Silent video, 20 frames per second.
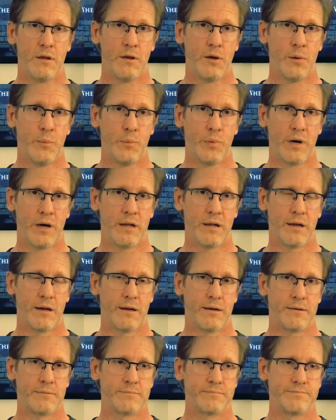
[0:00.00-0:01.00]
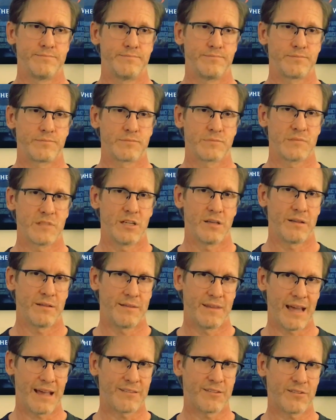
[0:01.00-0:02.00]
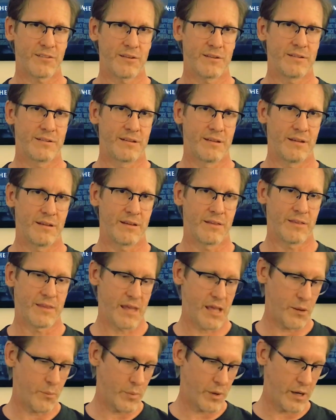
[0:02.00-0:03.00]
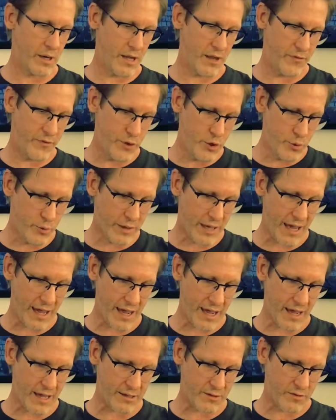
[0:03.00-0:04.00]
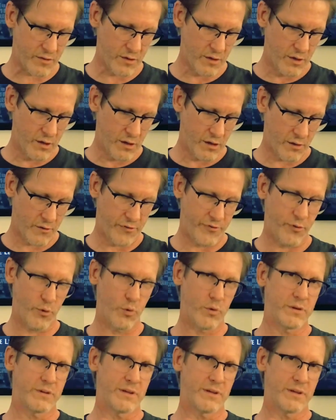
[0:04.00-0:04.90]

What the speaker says: But that's a good thing. But if you can't afford to